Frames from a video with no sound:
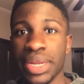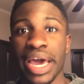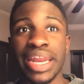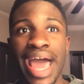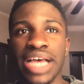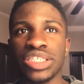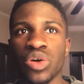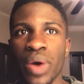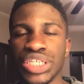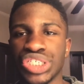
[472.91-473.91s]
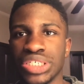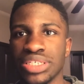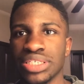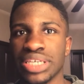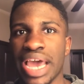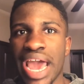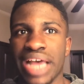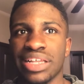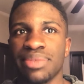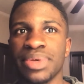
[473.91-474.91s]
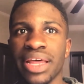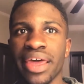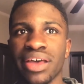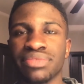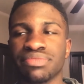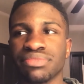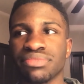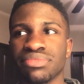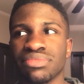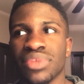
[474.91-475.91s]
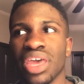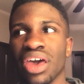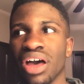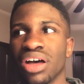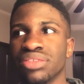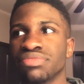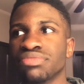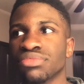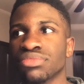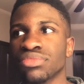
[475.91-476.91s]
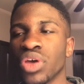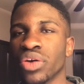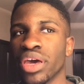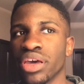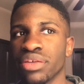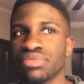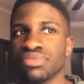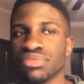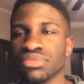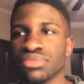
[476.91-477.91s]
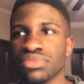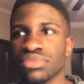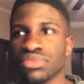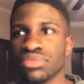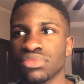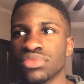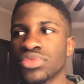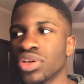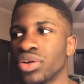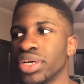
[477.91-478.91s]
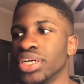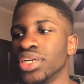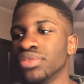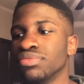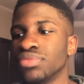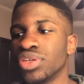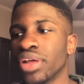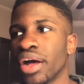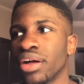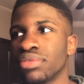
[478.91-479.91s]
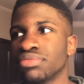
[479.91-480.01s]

Like, I'd ask questions, and they'd be like, yeah, okay, go here, do that.